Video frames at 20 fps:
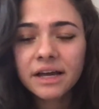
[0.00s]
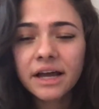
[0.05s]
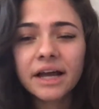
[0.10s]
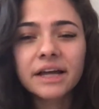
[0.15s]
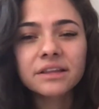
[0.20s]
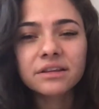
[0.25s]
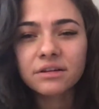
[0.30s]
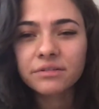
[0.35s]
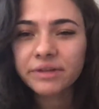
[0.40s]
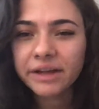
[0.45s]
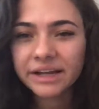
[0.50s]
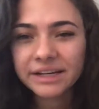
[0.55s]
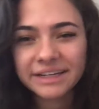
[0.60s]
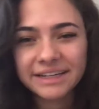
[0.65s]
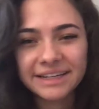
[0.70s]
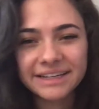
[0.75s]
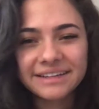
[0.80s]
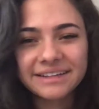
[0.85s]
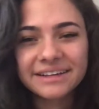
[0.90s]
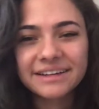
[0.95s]
I love Hannah
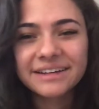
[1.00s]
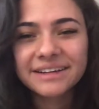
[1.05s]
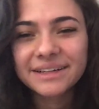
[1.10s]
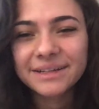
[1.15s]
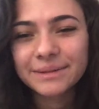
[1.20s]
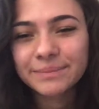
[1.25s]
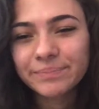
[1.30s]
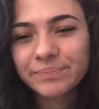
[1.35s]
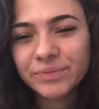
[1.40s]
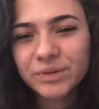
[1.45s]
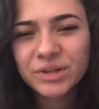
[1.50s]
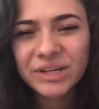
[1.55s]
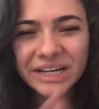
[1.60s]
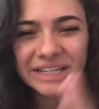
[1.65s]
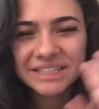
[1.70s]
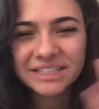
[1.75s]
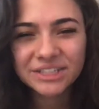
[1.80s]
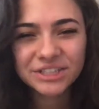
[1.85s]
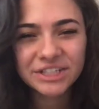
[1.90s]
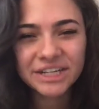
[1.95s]
Ann. Um, you
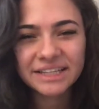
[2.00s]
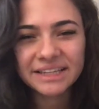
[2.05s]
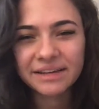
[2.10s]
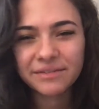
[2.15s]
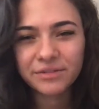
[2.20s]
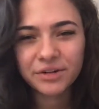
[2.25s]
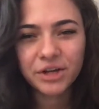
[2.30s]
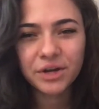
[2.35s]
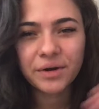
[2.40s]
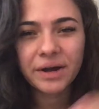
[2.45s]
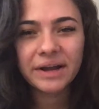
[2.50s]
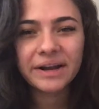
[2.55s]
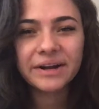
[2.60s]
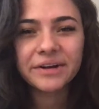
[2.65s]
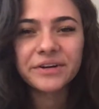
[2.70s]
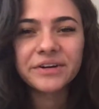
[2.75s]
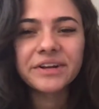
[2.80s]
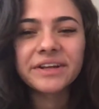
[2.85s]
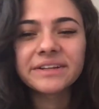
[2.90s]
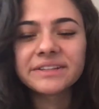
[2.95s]
guys could check that video out. I
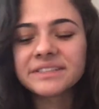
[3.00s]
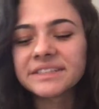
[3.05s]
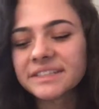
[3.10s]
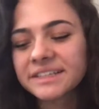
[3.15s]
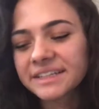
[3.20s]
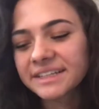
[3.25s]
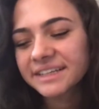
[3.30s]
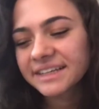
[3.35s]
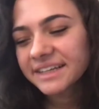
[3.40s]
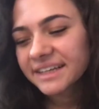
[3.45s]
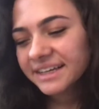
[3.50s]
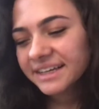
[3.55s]
already did it.